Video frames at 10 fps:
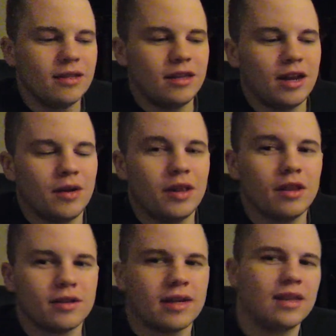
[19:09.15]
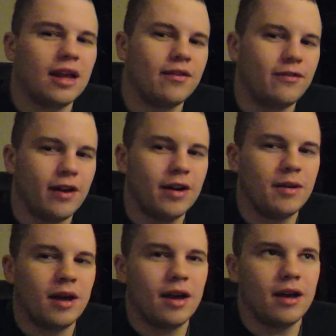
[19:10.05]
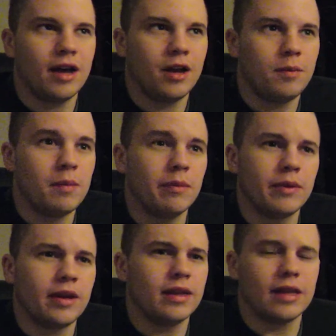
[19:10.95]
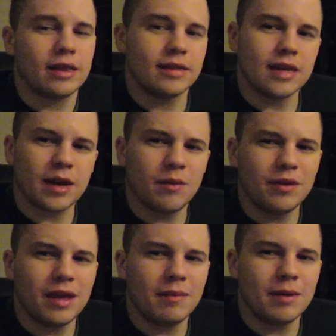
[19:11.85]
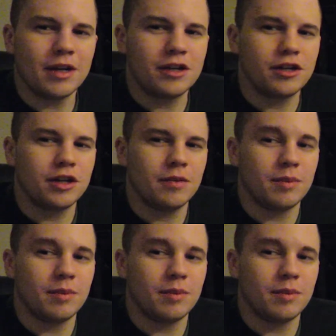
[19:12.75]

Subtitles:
You know, it looked like a lot of fun. I know people didn't like the second one that much,